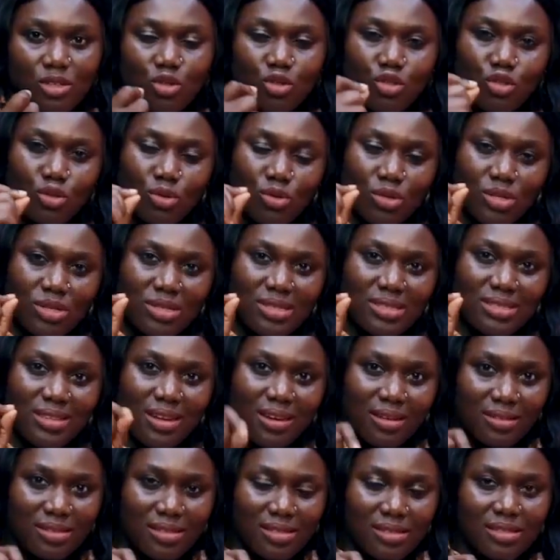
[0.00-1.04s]
you should
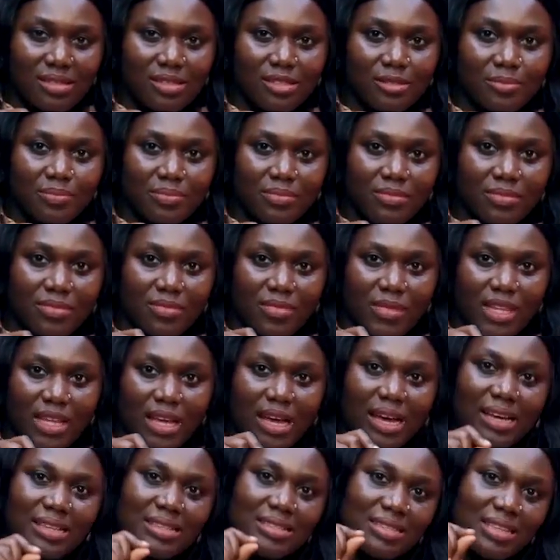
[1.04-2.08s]
start.
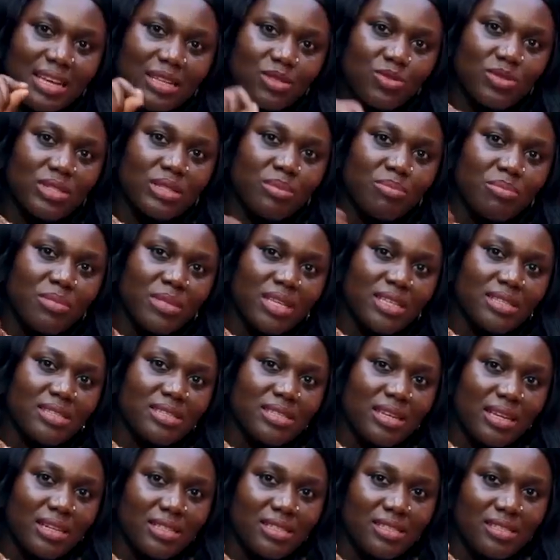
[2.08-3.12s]
And start with the
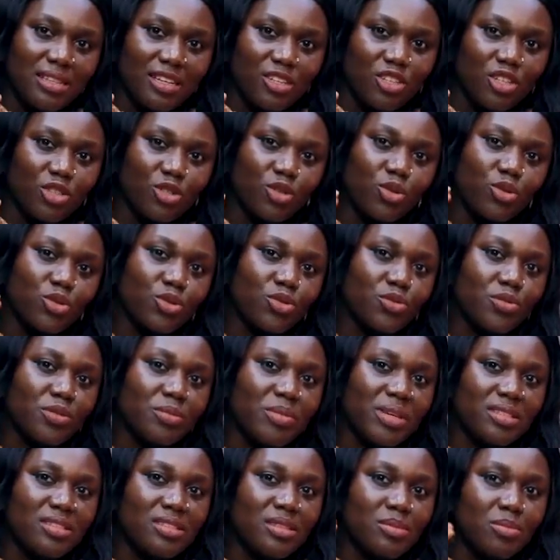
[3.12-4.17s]
mentality that you're not going to
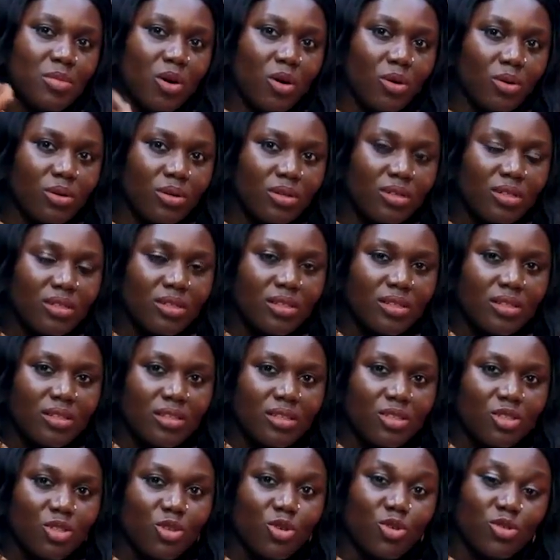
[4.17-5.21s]
remain small.
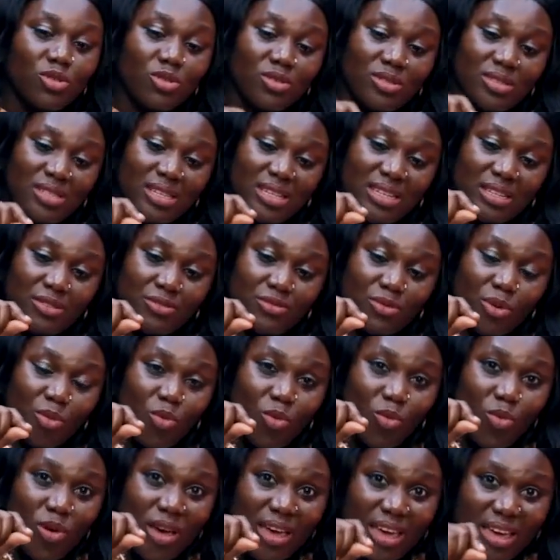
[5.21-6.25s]
You're going to take it
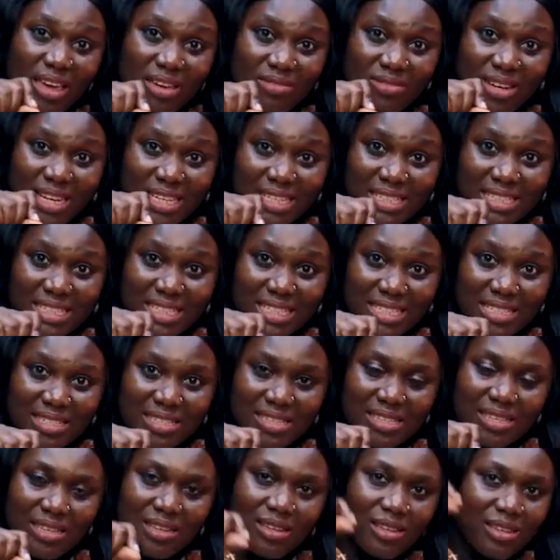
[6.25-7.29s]
from wherever it
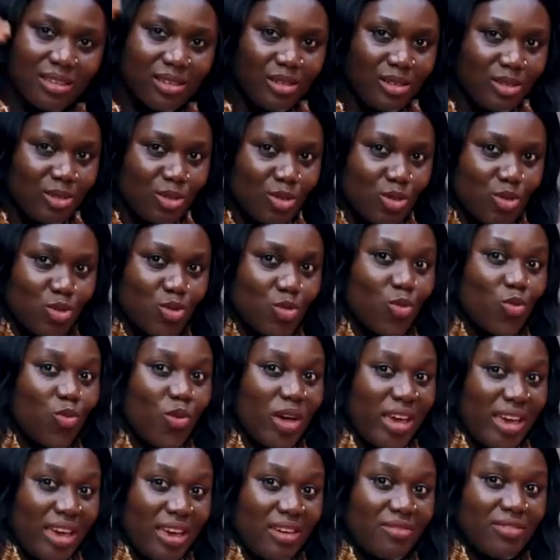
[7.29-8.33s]
is to
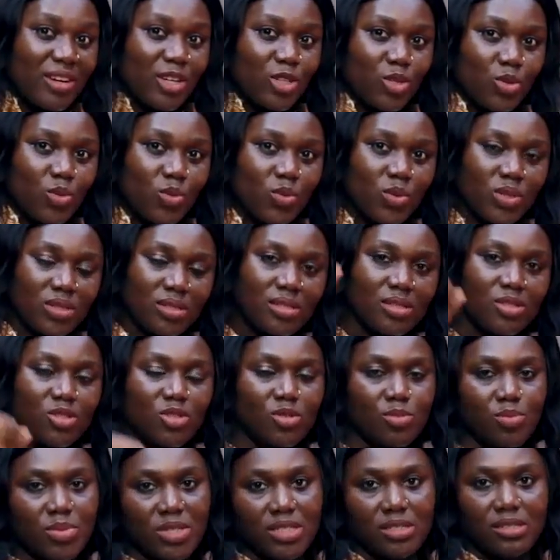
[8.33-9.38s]
wherever you want it
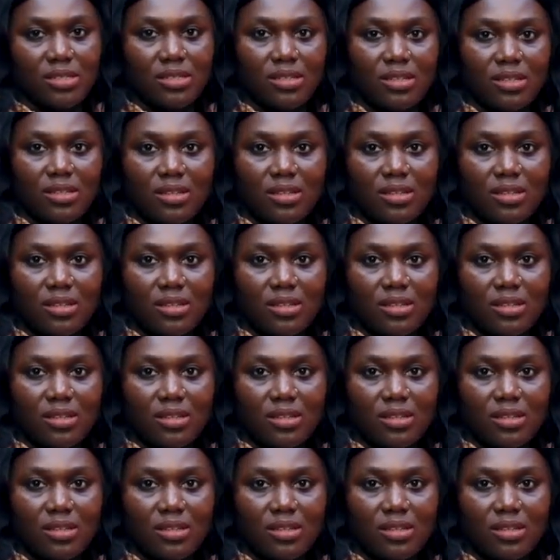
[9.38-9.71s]
to be.